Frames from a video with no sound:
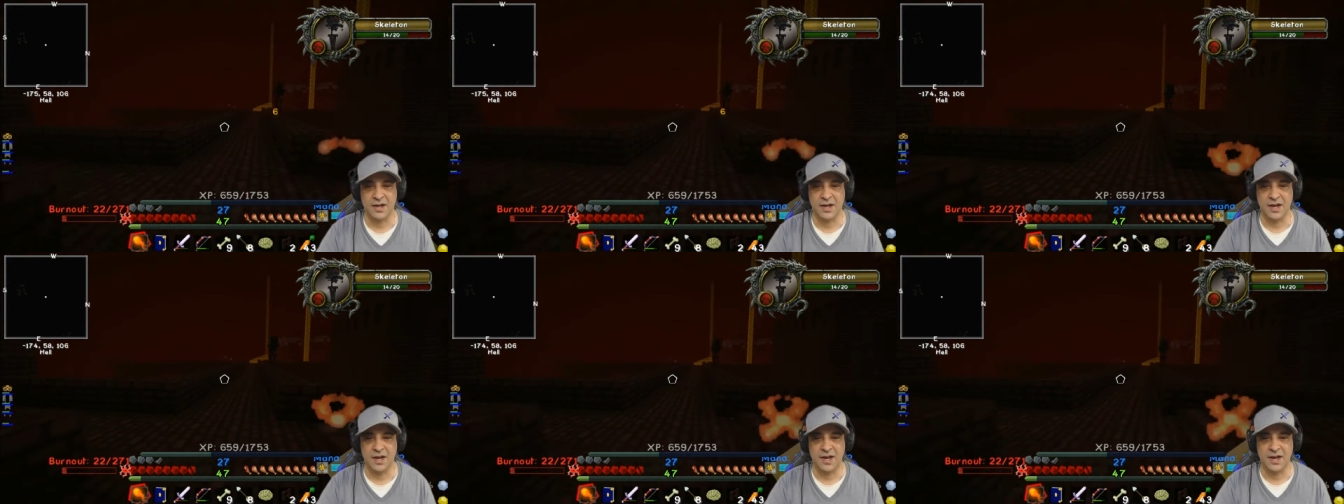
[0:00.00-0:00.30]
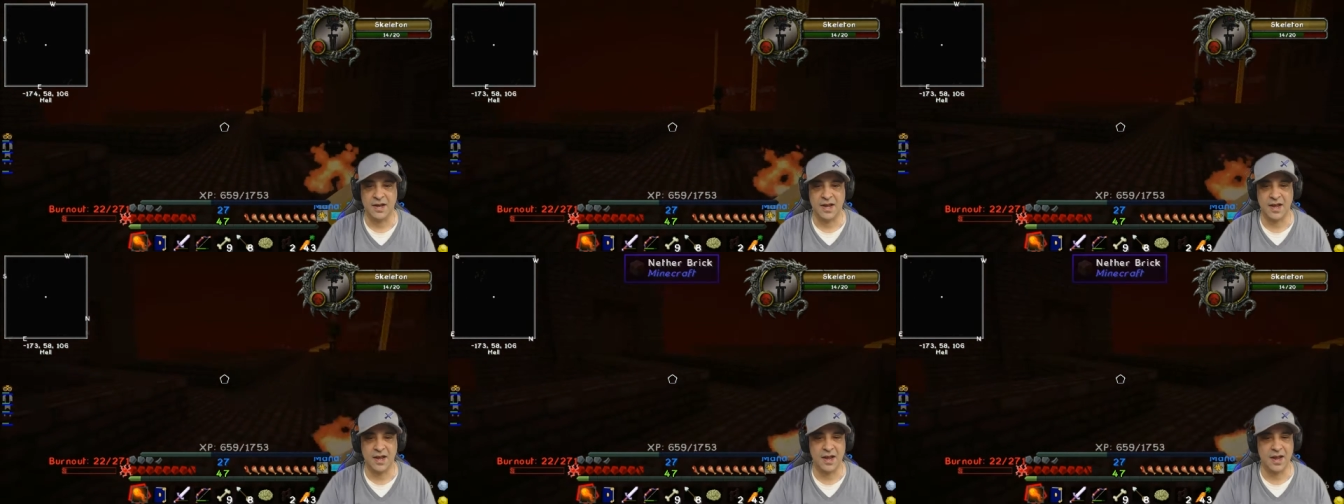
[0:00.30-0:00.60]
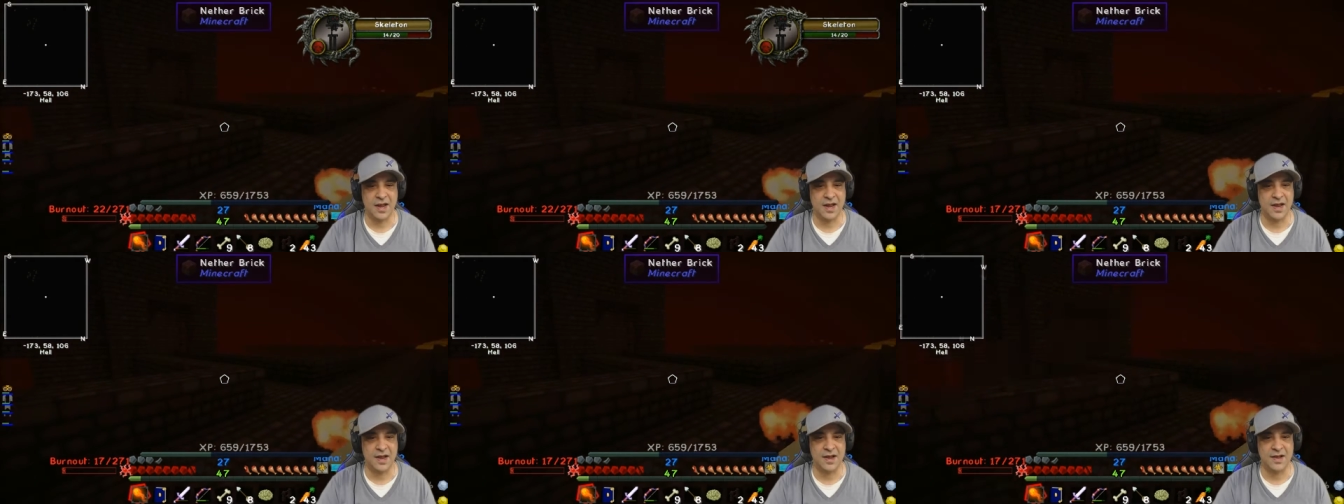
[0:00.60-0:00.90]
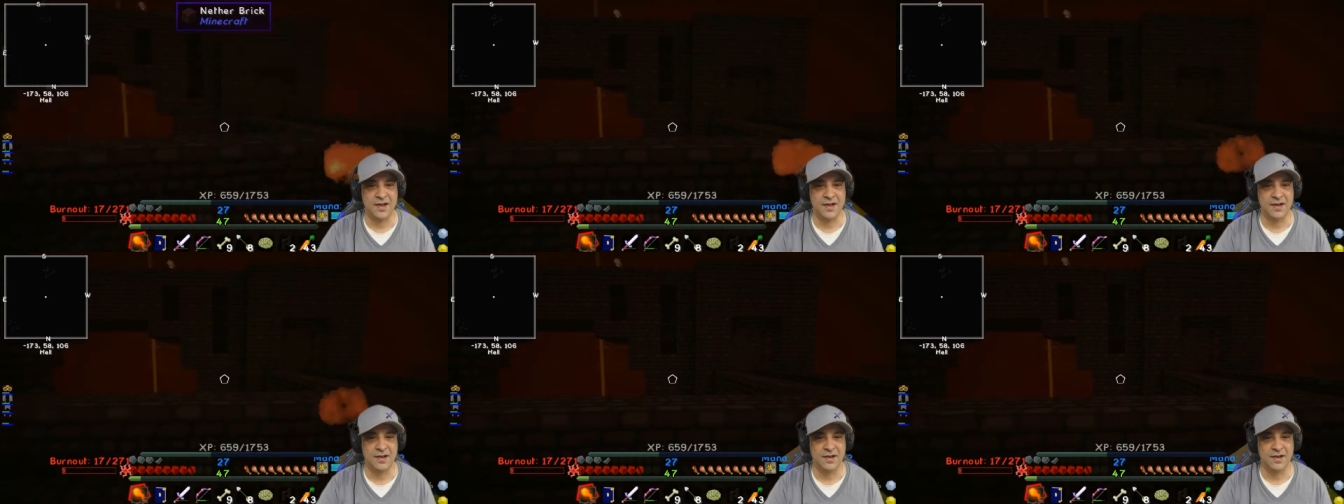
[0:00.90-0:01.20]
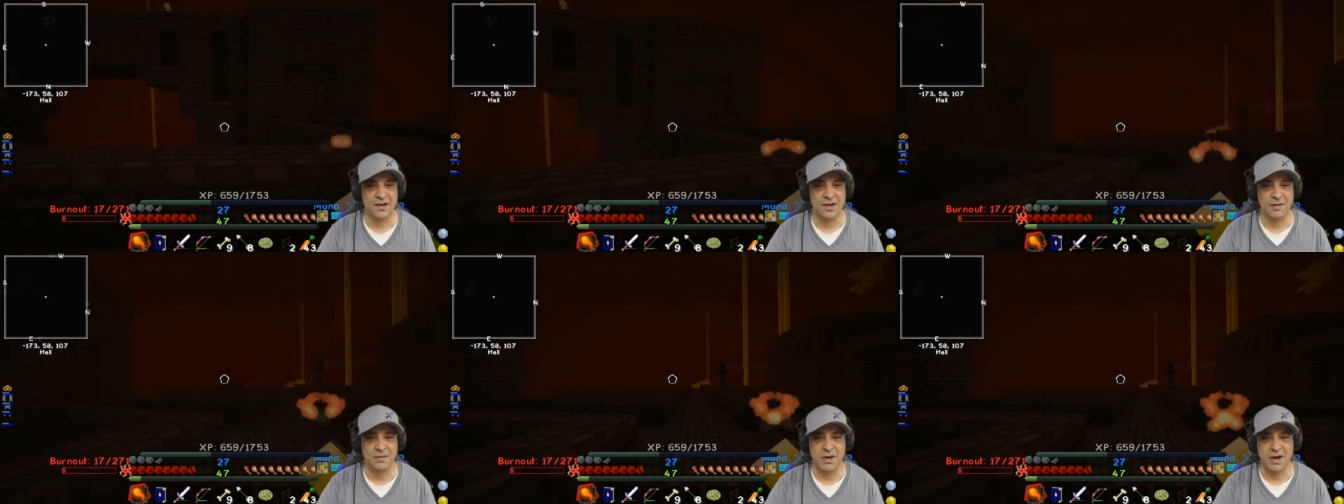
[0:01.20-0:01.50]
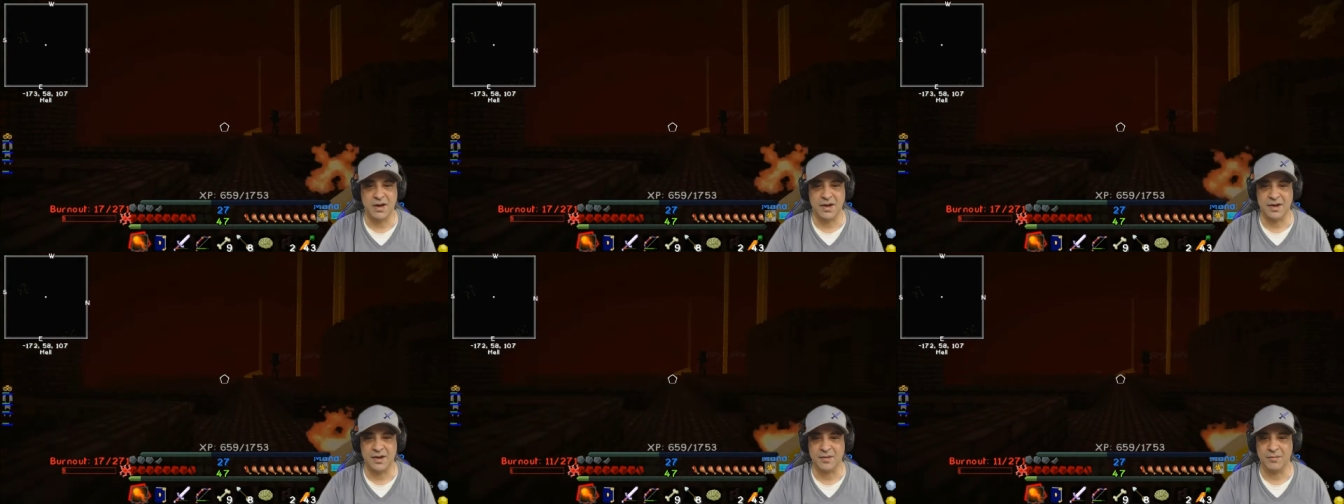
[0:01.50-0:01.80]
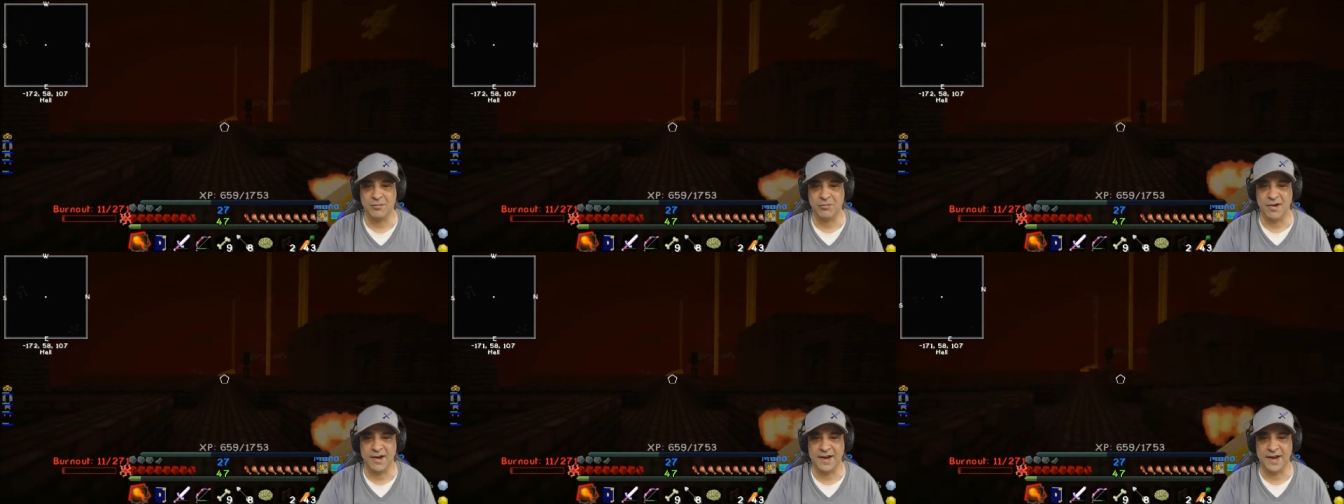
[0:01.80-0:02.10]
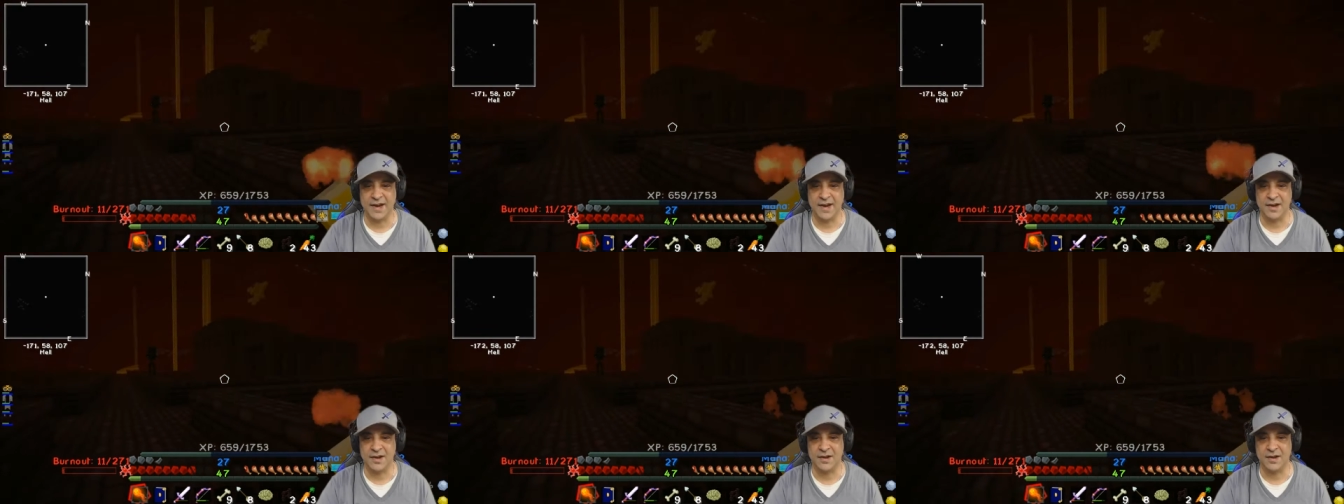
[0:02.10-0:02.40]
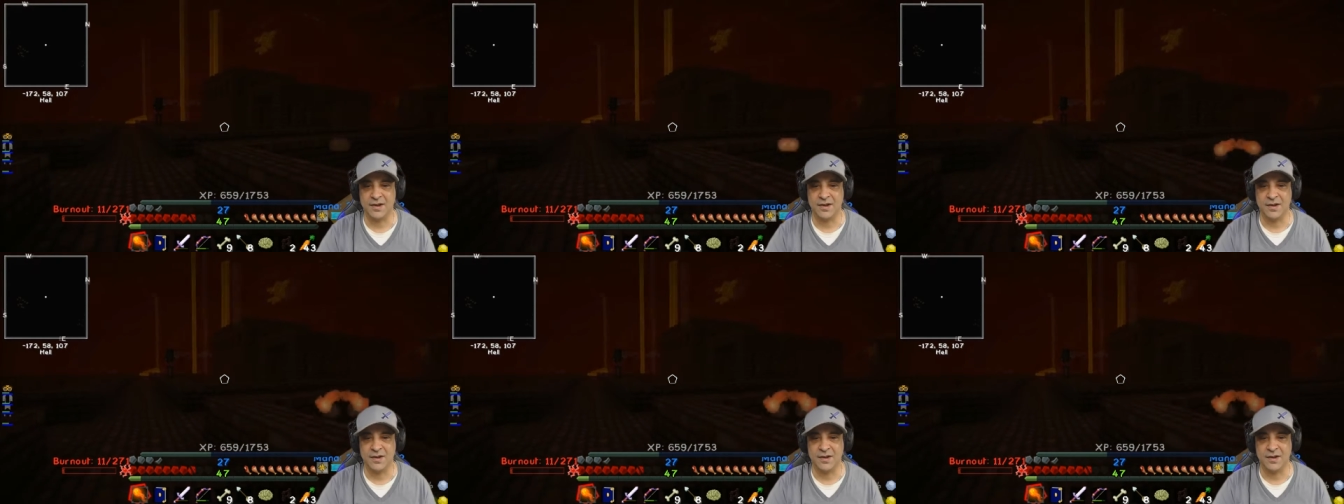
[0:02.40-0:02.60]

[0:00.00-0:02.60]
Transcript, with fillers: Hey, hey, hey. Come on. Bring it.